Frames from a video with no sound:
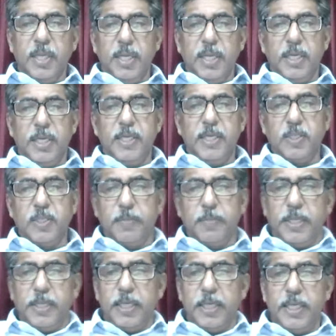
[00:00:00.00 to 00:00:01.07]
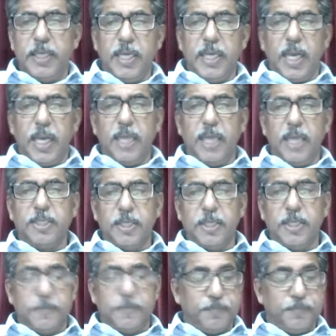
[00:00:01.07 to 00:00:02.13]
disciplinary action
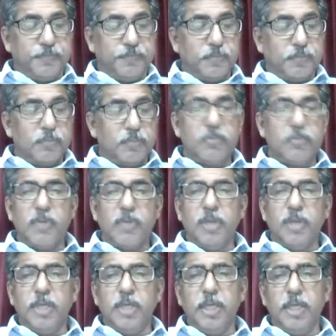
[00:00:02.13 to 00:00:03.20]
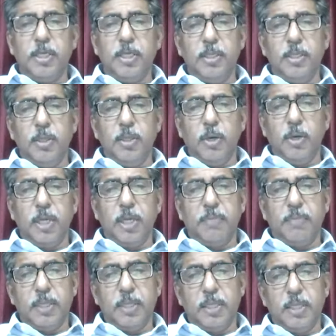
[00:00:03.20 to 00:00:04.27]
taken on a
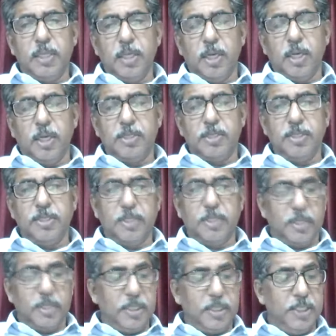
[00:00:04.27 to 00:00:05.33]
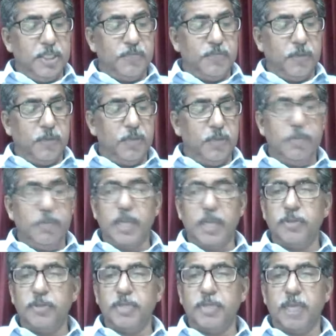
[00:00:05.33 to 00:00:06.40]
brother or sister is found in
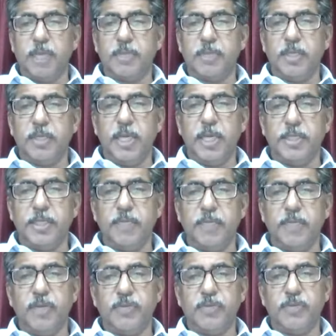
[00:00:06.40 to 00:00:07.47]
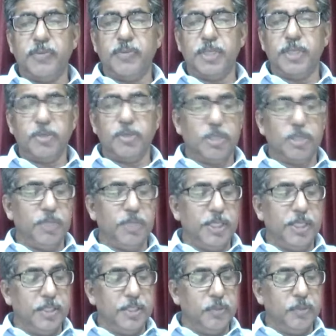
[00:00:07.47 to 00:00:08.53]
Matthew chapter 18 verse 15 to
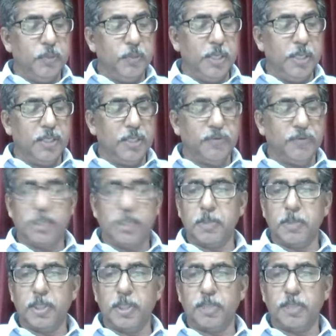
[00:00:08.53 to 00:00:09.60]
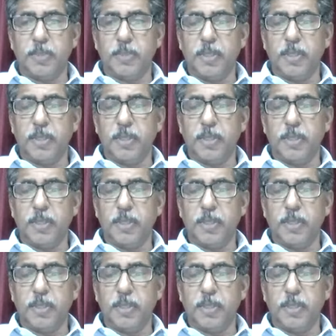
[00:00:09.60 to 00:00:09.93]
17, where the first principle,